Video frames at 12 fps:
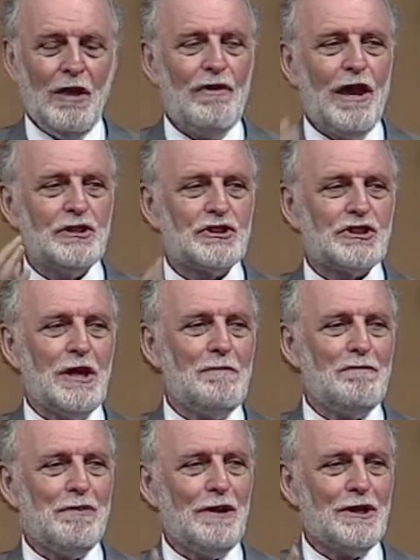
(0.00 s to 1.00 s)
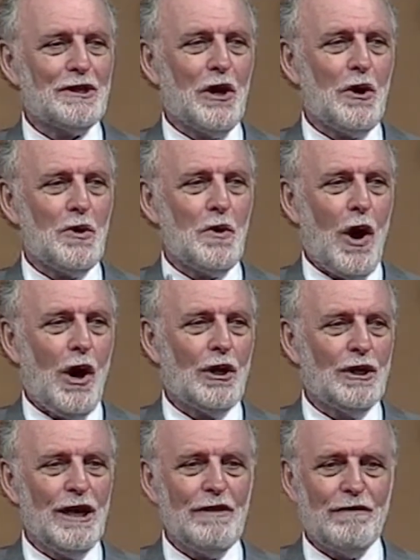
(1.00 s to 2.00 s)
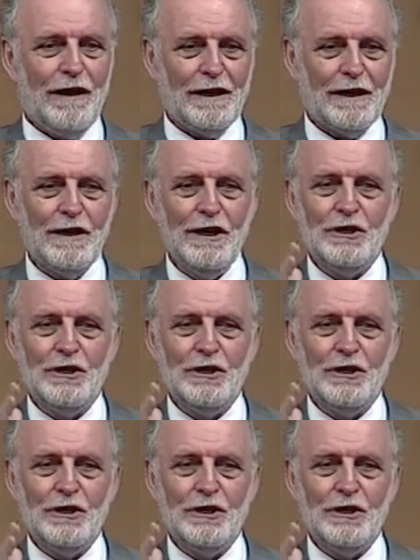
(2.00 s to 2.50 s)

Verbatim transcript: they simply go on living